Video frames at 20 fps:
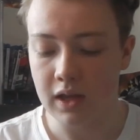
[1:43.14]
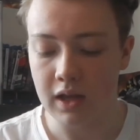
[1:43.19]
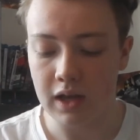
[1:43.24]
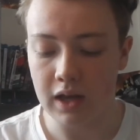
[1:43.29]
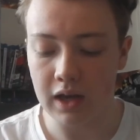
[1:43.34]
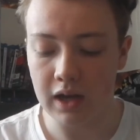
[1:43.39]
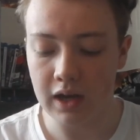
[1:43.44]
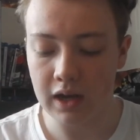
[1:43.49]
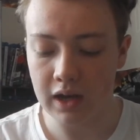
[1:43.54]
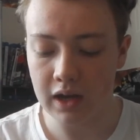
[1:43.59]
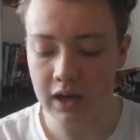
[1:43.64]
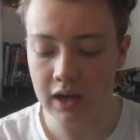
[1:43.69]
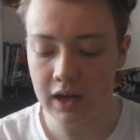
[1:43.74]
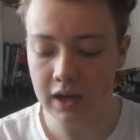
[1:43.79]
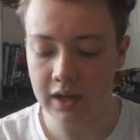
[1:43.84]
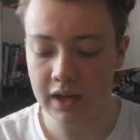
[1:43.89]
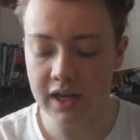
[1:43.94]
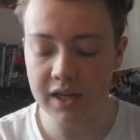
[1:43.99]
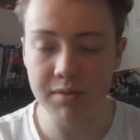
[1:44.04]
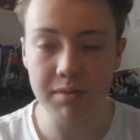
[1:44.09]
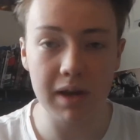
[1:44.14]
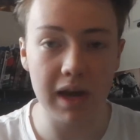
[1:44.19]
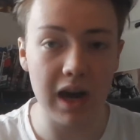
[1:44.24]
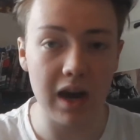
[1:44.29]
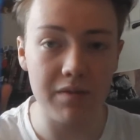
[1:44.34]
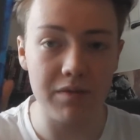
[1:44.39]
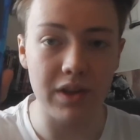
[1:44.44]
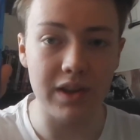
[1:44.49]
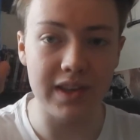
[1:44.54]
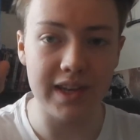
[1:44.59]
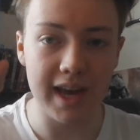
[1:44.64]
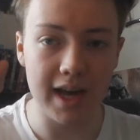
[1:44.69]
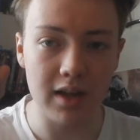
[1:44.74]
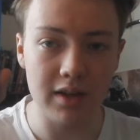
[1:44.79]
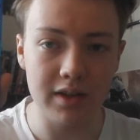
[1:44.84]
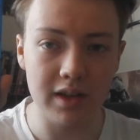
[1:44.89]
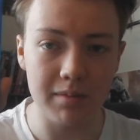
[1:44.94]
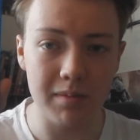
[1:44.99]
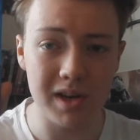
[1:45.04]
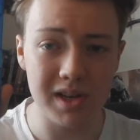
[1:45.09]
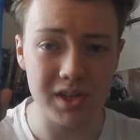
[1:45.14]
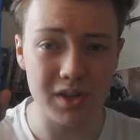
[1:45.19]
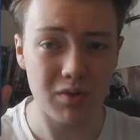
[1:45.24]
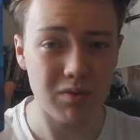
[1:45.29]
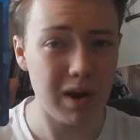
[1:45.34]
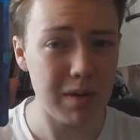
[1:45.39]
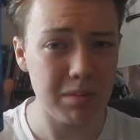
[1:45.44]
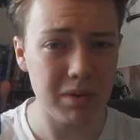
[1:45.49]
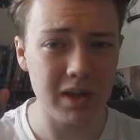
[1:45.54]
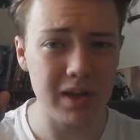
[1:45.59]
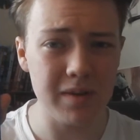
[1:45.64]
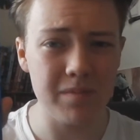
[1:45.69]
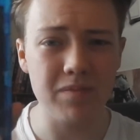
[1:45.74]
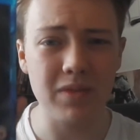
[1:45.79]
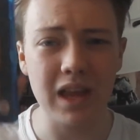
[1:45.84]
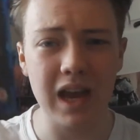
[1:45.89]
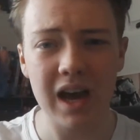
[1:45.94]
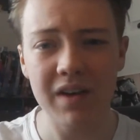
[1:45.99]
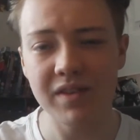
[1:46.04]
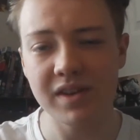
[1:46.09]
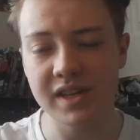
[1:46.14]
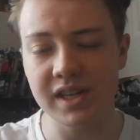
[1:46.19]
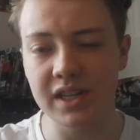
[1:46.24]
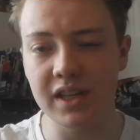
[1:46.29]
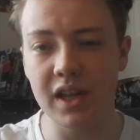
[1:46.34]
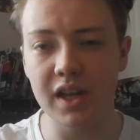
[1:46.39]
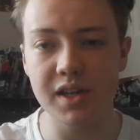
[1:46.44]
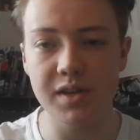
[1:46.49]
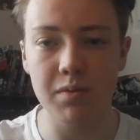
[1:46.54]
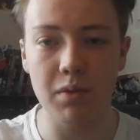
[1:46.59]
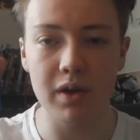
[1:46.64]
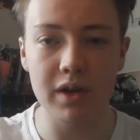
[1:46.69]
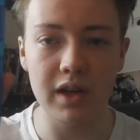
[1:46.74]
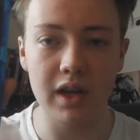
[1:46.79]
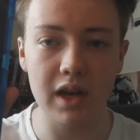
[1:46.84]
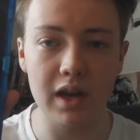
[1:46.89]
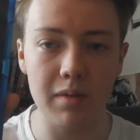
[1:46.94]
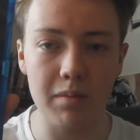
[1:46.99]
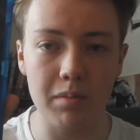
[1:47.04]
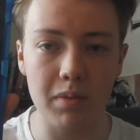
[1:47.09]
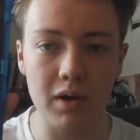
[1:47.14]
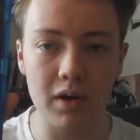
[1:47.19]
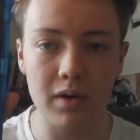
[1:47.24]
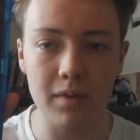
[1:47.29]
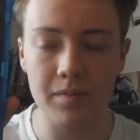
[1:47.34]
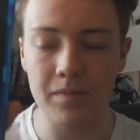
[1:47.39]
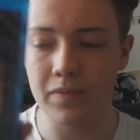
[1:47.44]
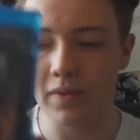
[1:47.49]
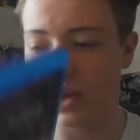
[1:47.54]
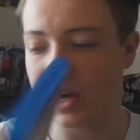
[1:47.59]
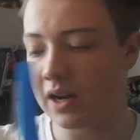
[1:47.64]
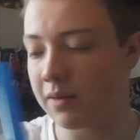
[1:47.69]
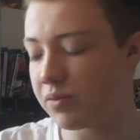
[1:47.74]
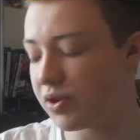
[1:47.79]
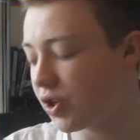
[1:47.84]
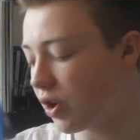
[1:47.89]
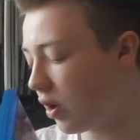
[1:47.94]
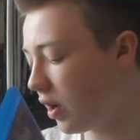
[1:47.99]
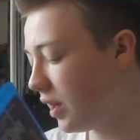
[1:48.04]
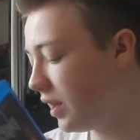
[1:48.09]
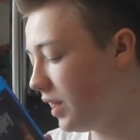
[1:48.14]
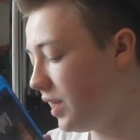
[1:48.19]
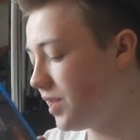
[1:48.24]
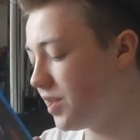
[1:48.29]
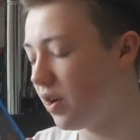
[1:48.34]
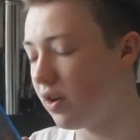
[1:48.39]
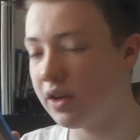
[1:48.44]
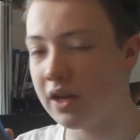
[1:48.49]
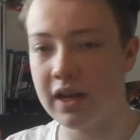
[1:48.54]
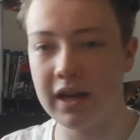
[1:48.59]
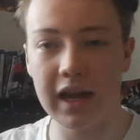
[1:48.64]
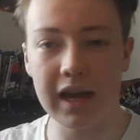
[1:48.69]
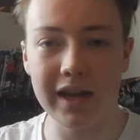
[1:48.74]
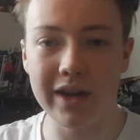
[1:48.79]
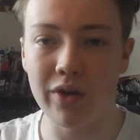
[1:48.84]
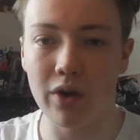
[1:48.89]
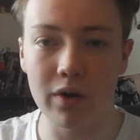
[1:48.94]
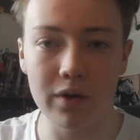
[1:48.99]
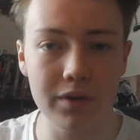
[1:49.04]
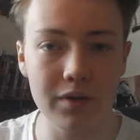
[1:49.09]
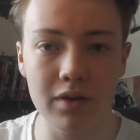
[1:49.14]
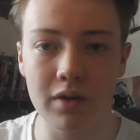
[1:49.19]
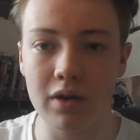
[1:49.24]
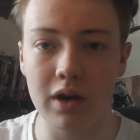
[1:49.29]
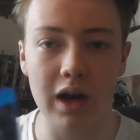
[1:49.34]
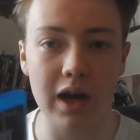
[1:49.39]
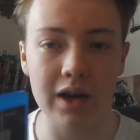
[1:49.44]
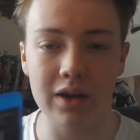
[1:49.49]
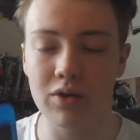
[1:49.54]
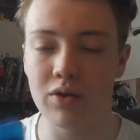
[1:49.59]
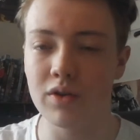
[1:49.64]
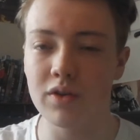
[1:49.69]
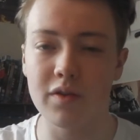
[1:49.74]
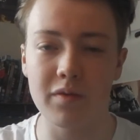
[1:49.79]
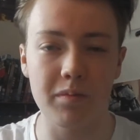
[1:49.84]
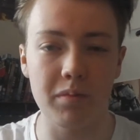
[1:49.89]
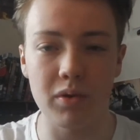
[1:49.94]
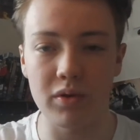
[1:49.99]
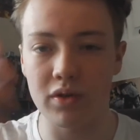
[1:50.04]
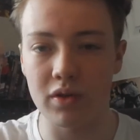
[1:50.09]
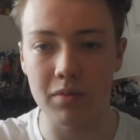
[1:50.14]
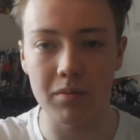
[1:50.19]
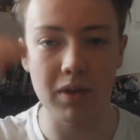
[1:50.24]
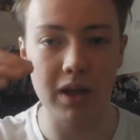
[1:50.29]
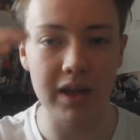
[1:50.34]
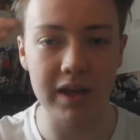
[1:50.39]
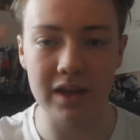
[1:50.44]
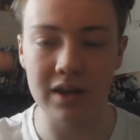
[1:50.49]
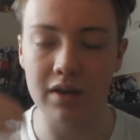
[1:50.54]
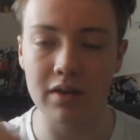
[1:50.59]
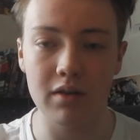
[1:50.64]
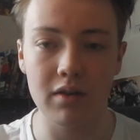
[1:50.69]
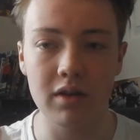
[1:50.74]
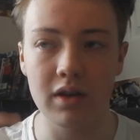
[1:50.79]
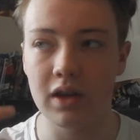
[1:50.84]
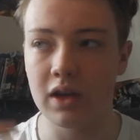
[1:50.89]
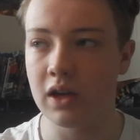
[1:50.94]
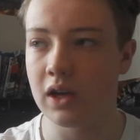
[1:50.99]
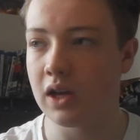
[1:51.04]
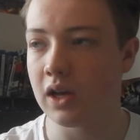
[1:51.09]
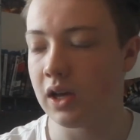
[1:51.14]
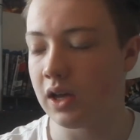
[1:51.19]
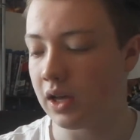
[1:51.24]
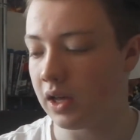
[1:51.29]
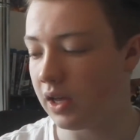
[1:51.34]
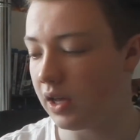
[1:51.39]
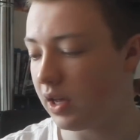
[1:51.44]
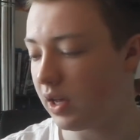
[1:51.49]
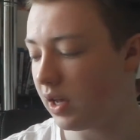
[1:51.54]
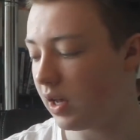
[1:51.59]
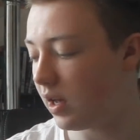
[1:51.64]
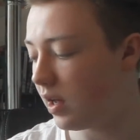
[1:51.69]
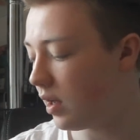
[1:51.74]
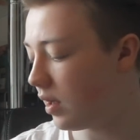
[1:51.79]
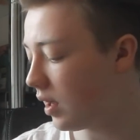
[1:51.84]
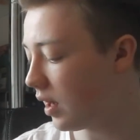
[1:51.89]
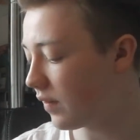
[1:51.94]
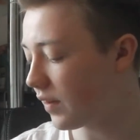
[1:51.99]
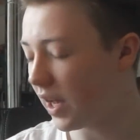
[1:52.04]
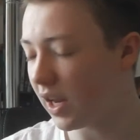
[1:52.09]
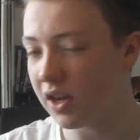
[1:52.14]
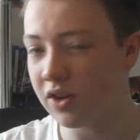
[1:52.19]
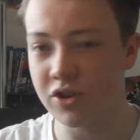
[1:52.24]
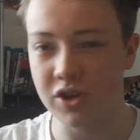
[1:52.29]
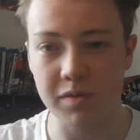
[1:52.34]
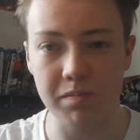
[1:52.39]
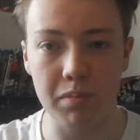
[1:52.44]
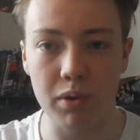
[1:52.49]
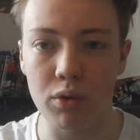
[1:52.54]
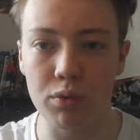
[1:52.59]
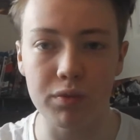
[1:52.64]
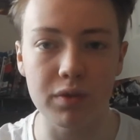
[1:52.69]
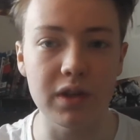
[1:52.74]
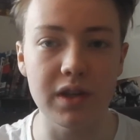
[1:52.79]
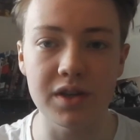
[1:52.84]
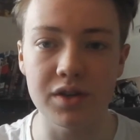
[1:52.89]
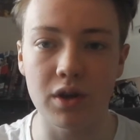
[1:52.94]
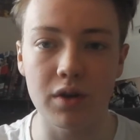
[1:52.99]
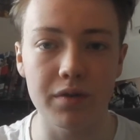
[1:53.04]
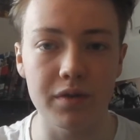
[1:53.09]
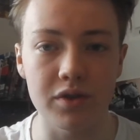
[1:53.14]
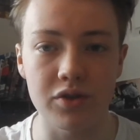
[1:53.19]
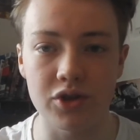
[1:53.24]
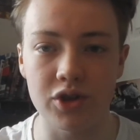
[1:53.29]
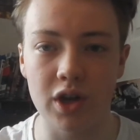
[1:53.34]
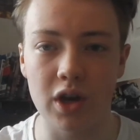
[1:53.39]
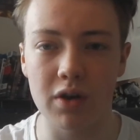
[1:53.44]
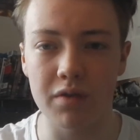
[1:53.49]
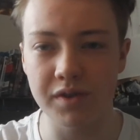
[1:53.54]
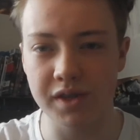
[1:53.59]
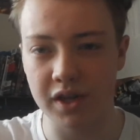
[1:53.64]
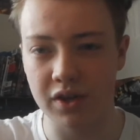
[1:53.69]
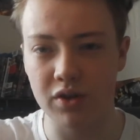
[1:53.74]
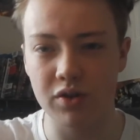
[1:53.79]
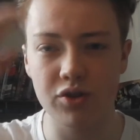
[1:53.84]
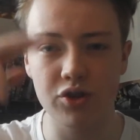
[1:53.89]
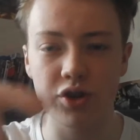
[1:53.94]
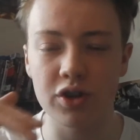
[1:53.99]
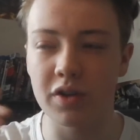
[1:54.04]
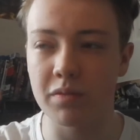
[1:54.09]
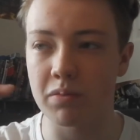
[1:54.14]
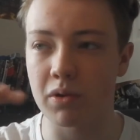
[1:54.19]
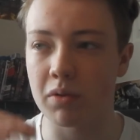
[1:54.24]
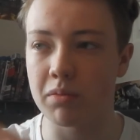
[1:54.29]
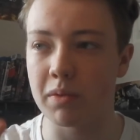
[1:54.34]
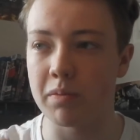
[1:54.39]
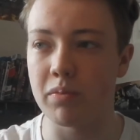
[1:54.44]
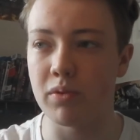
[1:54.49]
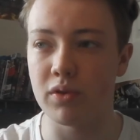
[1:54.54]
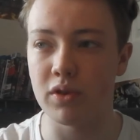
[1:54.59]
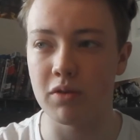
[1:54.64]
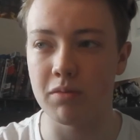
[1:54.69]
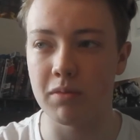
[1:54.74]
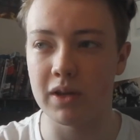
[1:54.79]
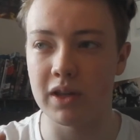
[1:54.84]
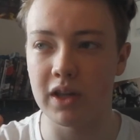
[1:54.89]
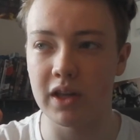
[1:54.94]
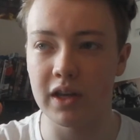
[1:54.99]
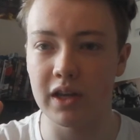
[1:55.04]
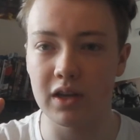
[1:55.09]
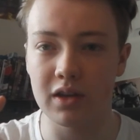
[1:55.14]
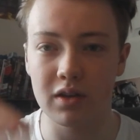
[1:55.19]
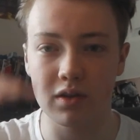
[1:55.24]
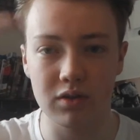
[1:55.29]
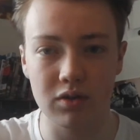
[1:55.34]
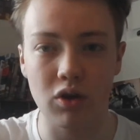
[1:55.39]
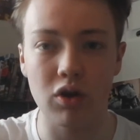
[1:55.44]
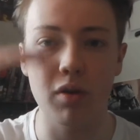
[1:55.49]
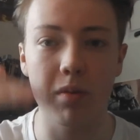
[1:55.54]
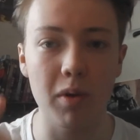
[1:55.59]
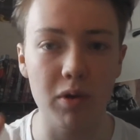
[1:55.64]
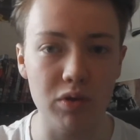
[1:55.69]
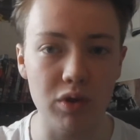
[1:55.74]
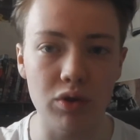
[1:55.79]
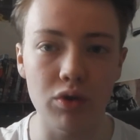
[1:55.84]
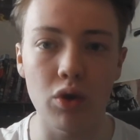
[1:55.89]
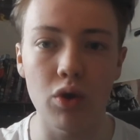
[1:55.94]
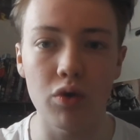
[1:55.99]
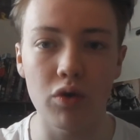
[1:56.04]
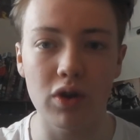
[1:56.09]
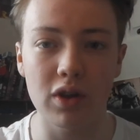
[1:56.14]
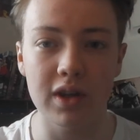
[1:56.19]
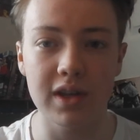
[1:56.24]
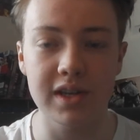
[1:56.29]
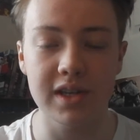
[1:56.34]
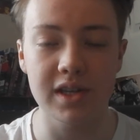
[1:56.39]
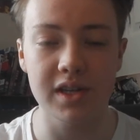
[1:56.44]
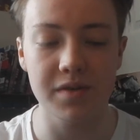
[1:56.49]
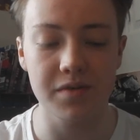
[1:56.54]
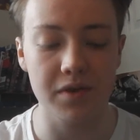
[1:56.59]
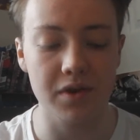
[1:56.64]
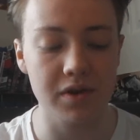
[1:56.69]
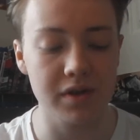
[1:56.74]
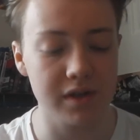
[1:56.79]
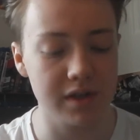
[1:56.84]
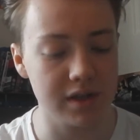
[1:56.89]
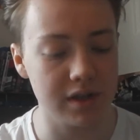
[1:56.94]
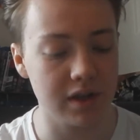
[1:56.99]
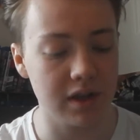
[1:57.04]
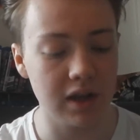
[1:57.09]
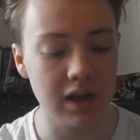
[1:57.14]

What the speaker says: Next we have The Talented Mr. Ripley. Haven't seen this one yet, and I'm sorry these aren't in any order. I could have put them like, I kind of just pulled these off the shelves. I should have probably put them in like, talk about the new releases first,